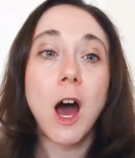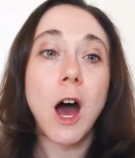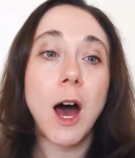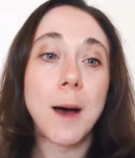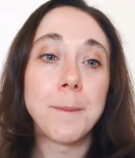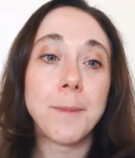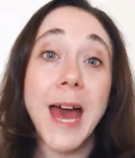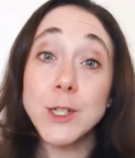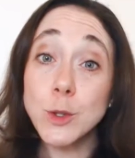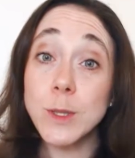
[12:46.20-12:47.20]

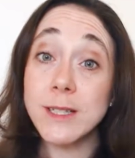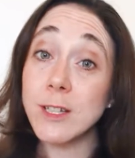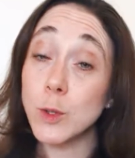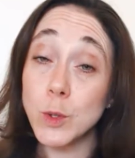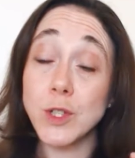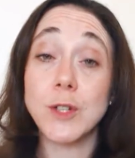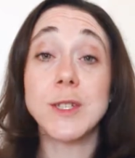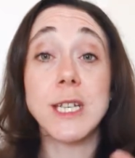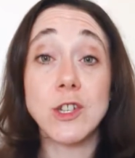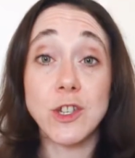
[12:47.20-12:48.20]
Ed also
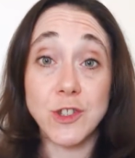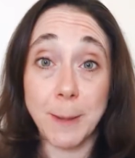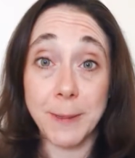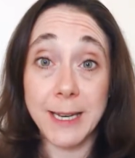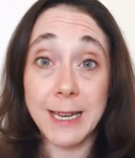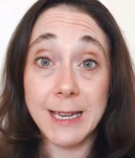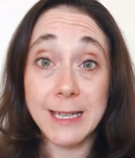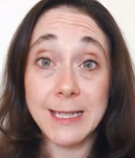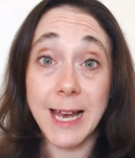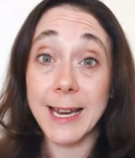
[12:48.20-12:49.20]
teaches
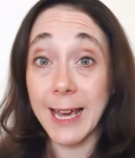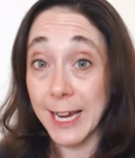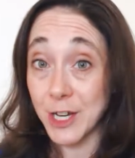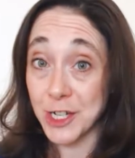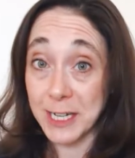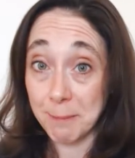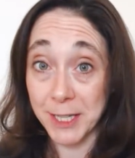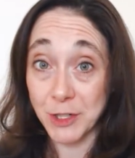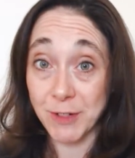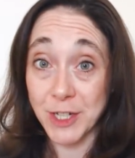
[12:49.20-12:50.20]
Japanese and occasionally
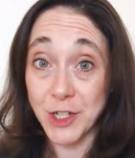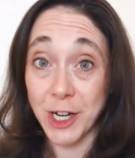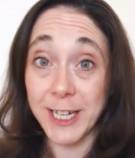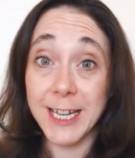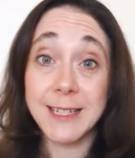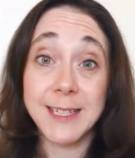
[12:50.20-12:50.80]
Mandarin Chinese,